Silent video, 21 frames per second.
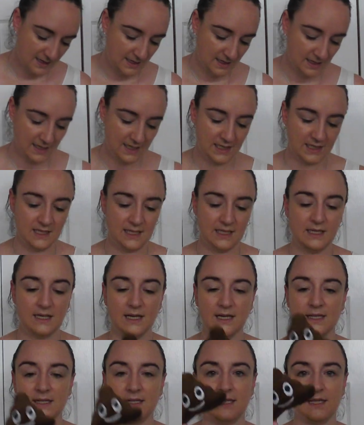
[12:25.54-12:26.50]
And she
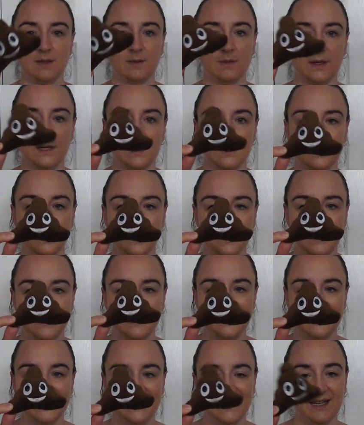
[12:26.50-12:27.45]
likes this one as well.
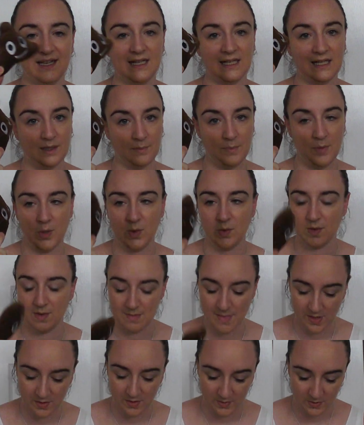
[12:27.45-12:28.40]
This is her little poo
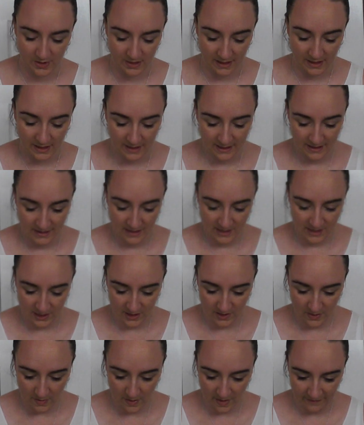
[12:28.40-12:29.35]
emoji.
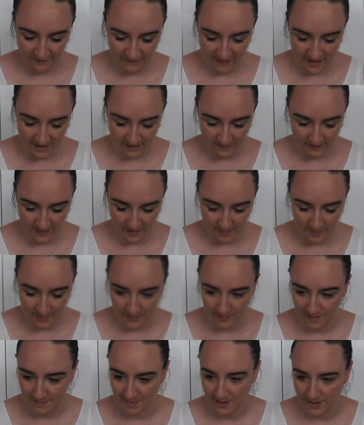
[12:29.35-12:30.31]
She's quite a fan of her
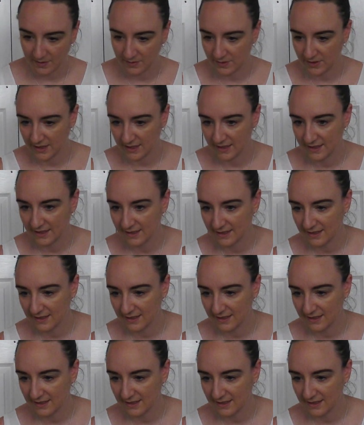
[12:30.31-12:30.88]
poo emoji.